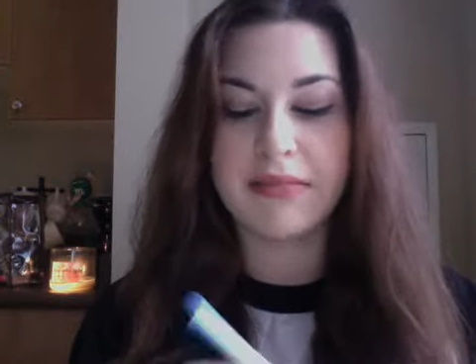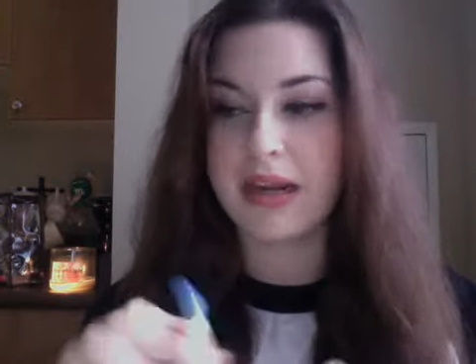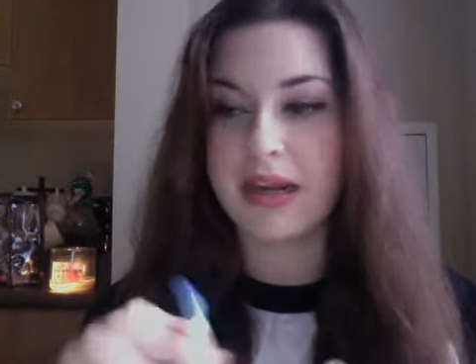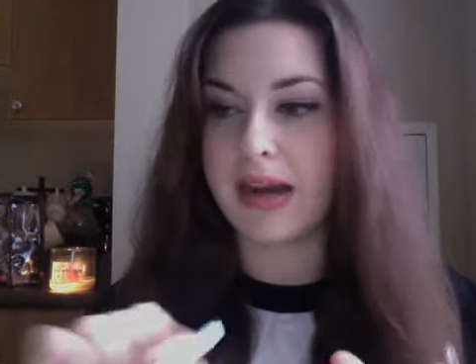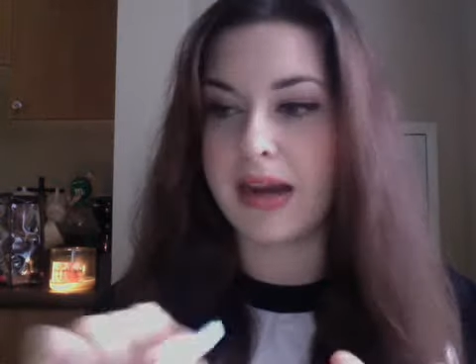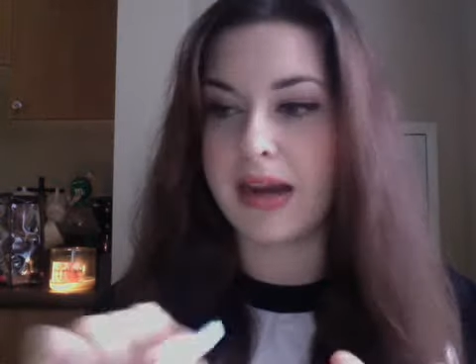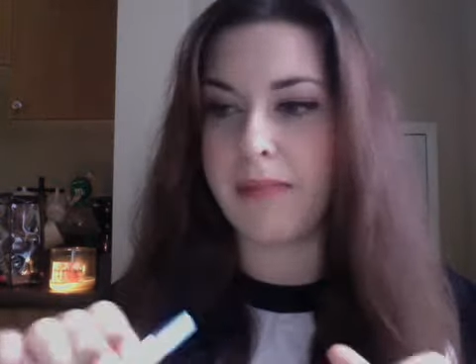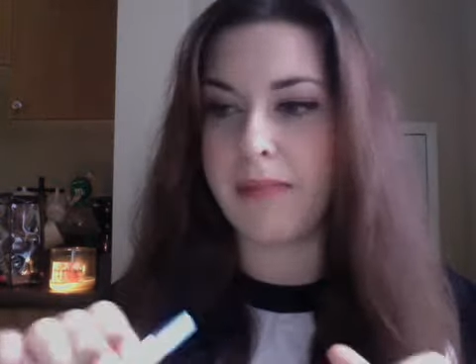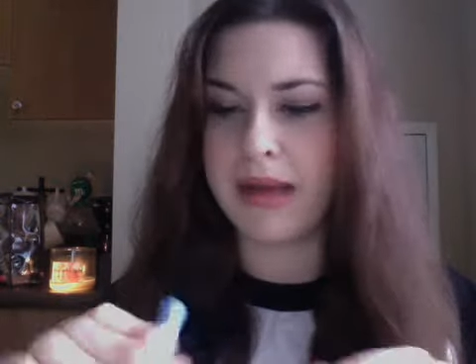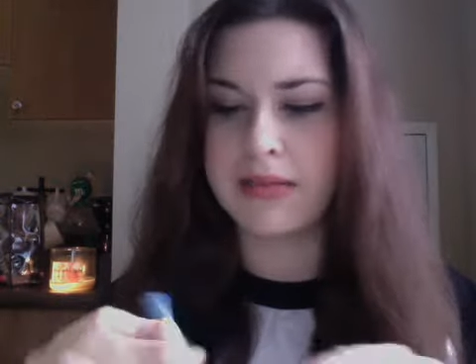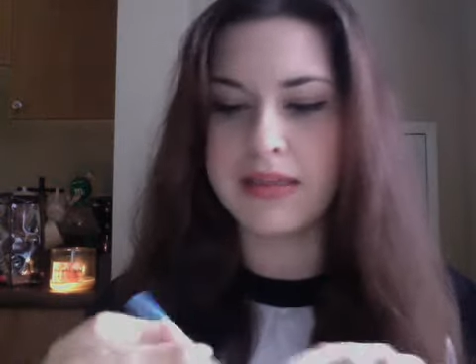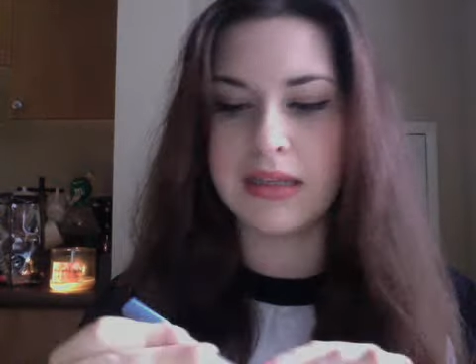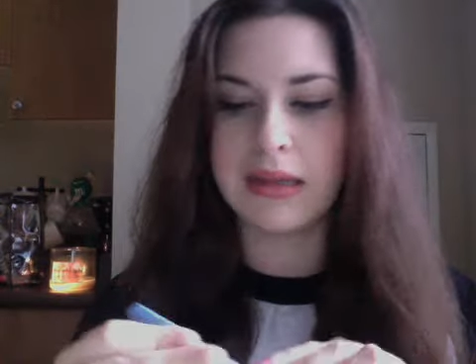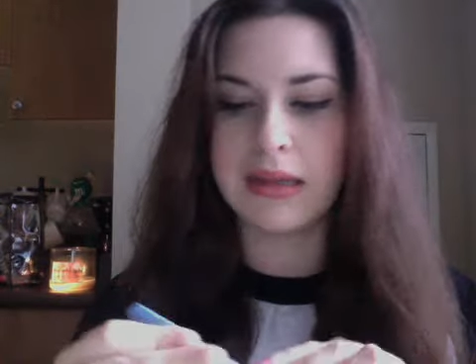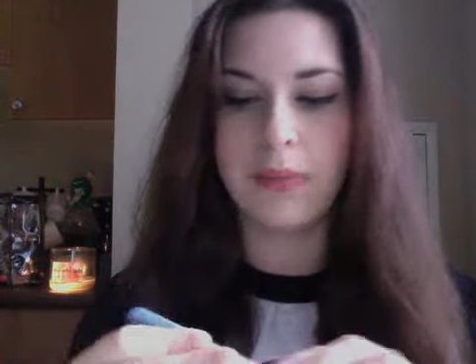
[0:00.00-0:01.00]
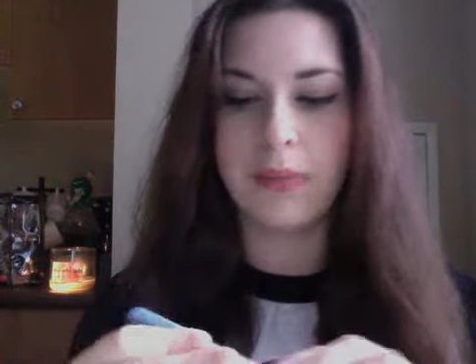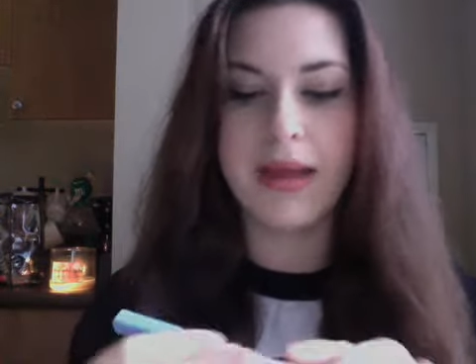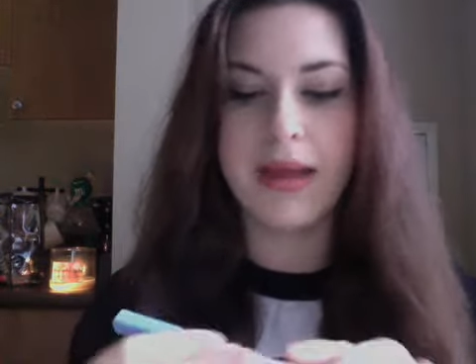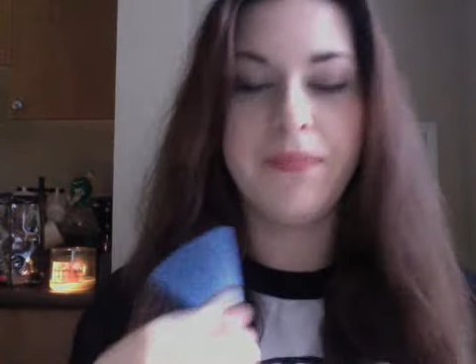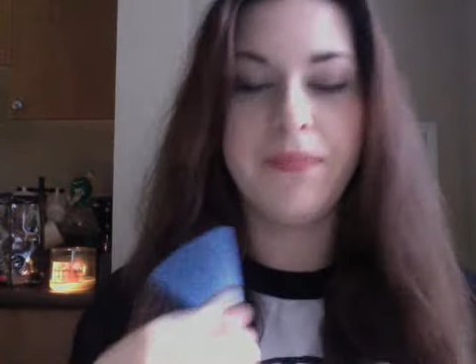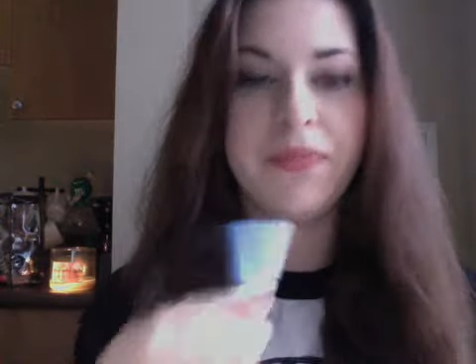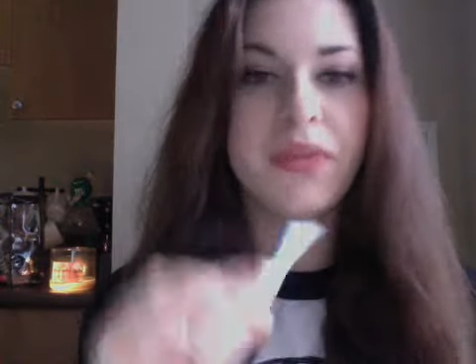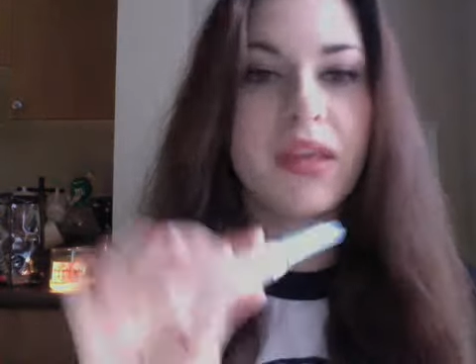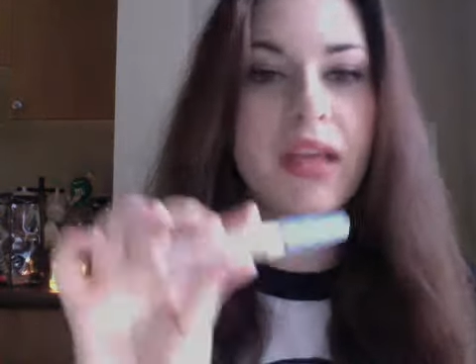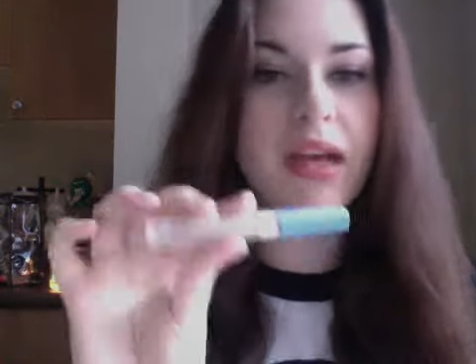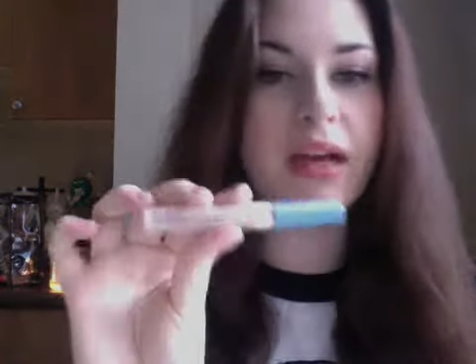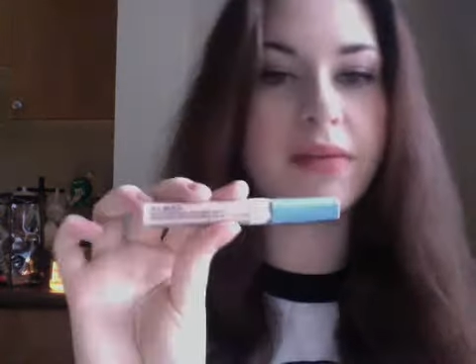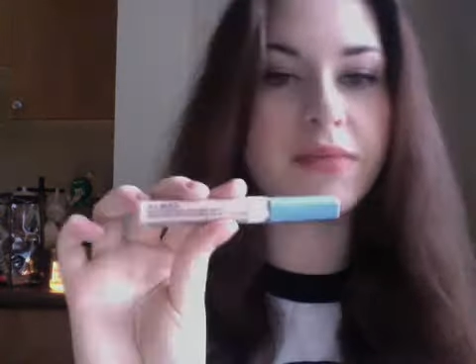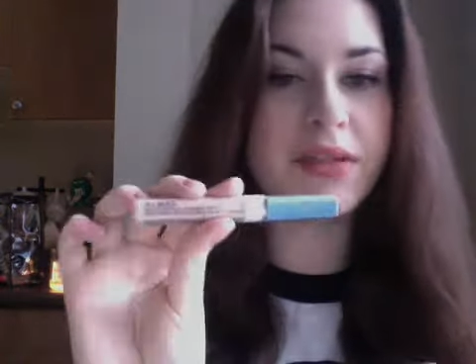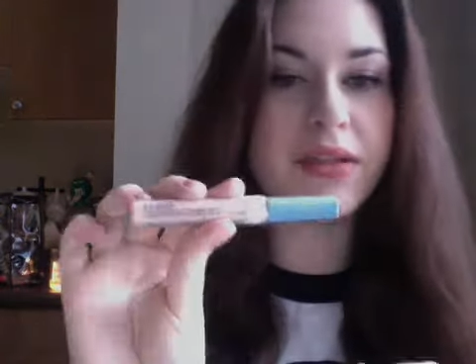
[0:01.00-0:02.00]
I'm going to kind of bounce a little bit
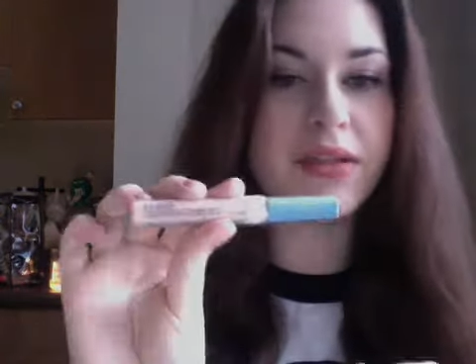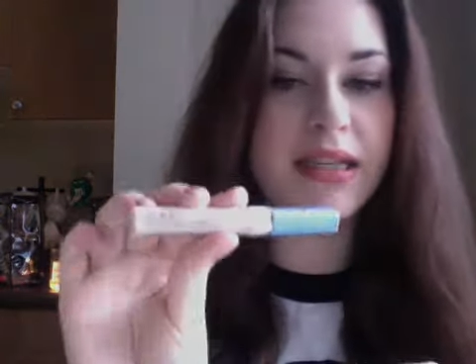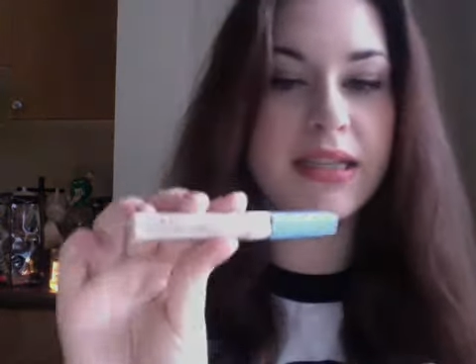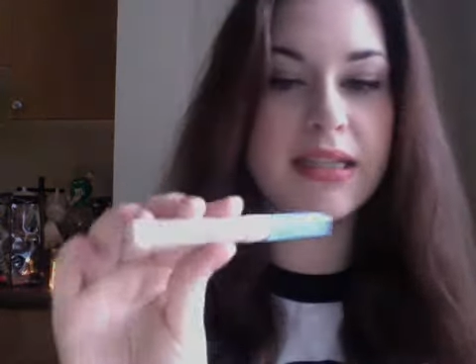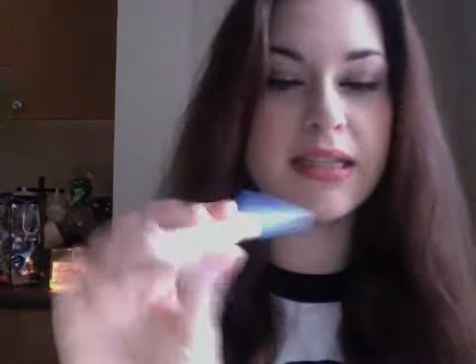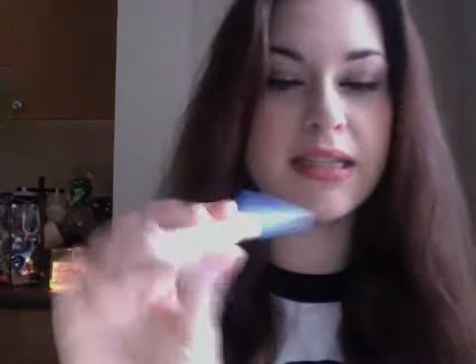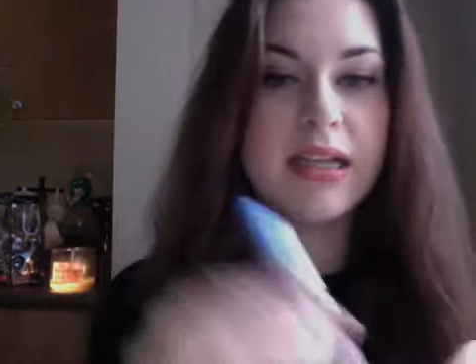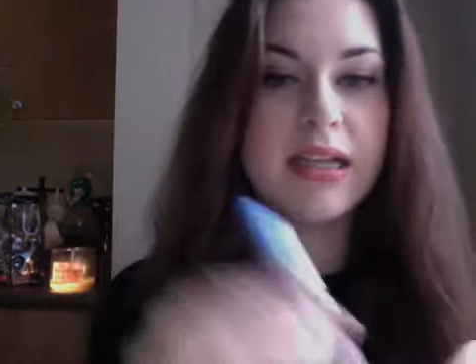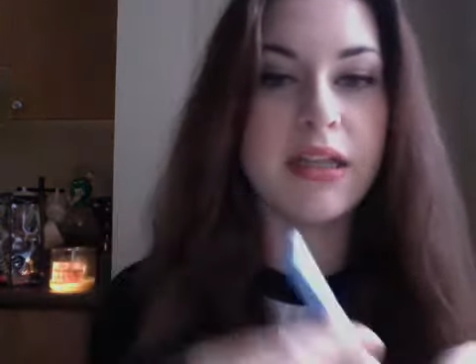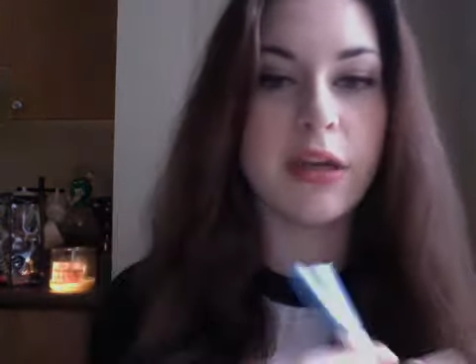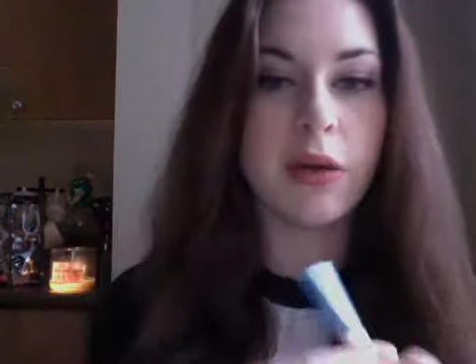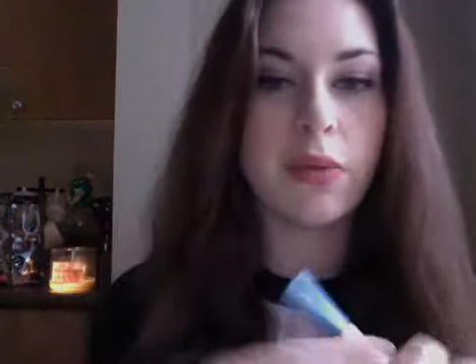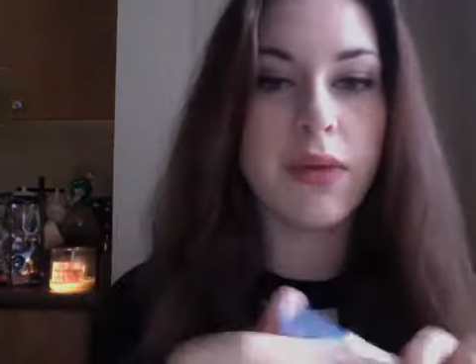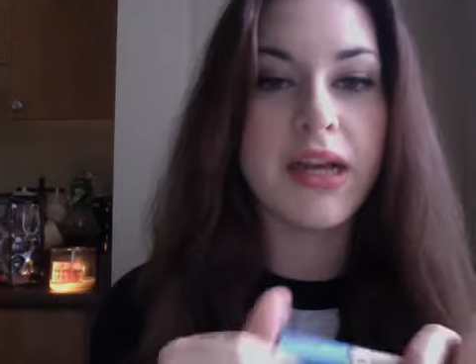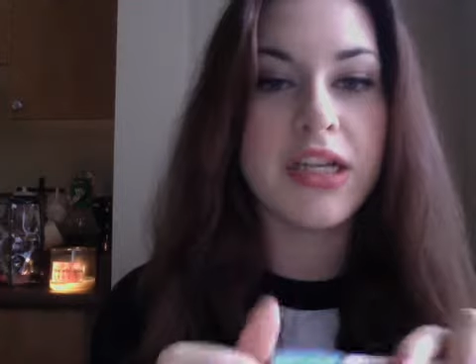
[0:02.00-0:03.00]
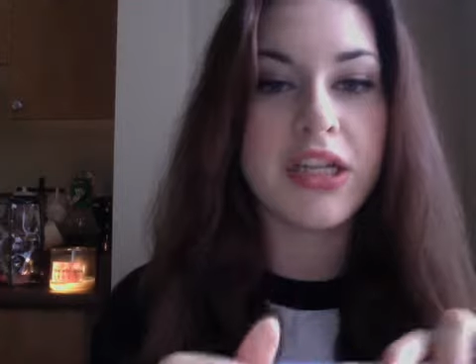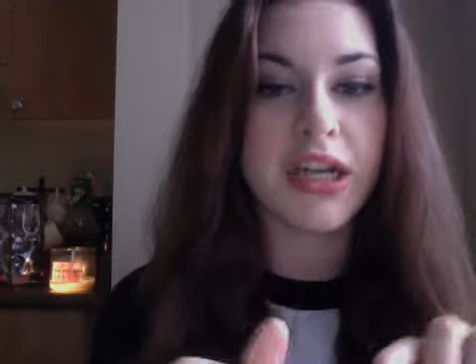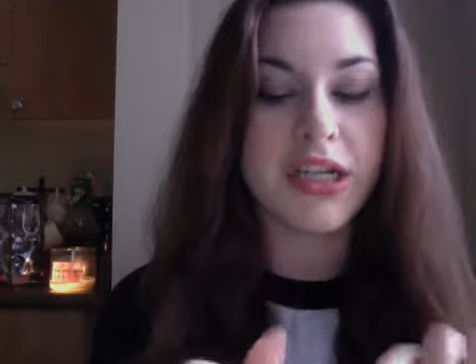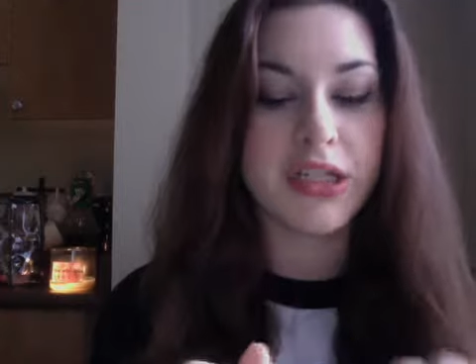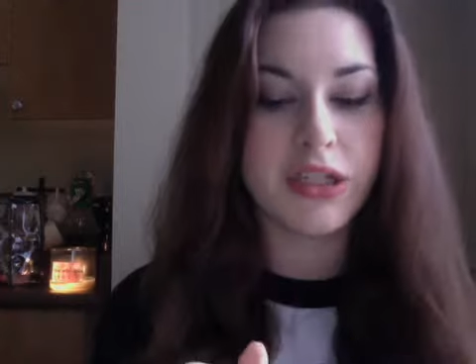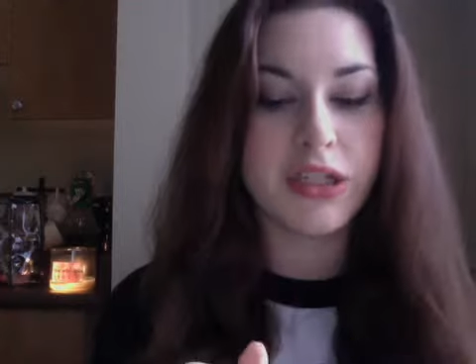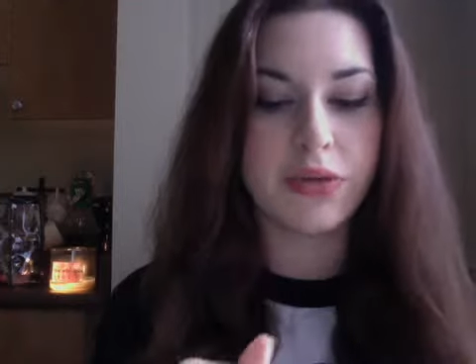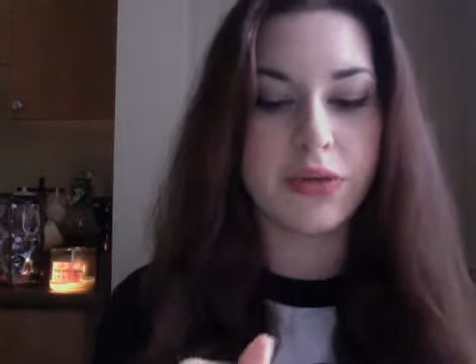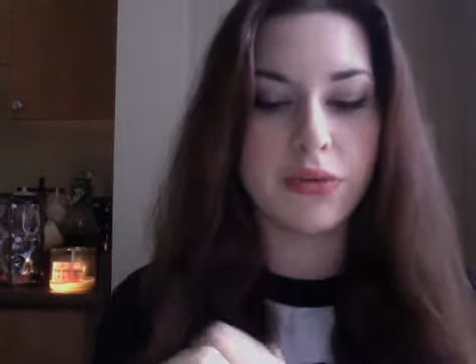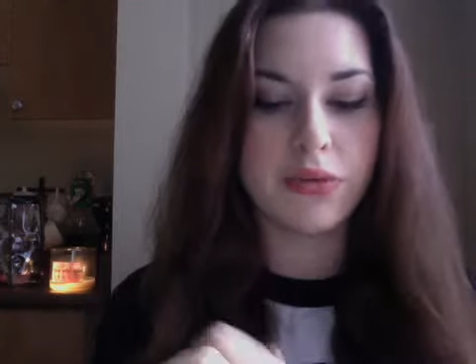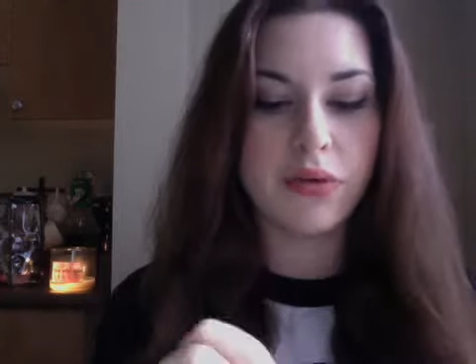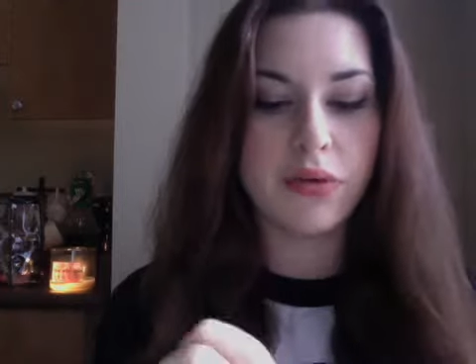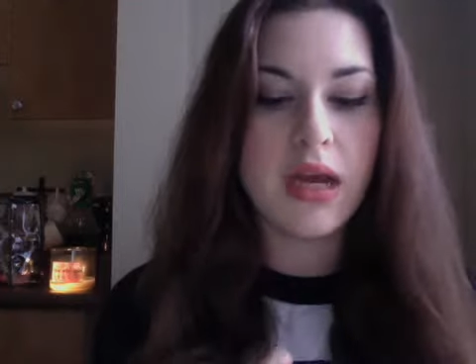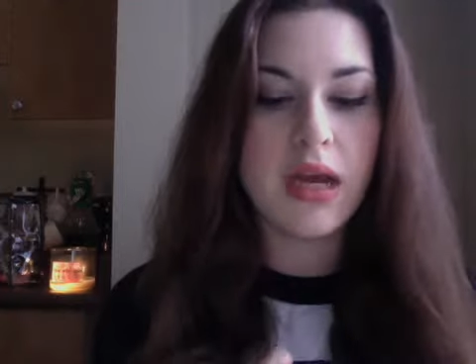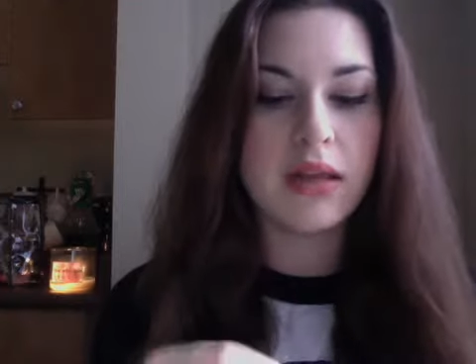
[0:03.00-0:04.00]
to the concealer, which I do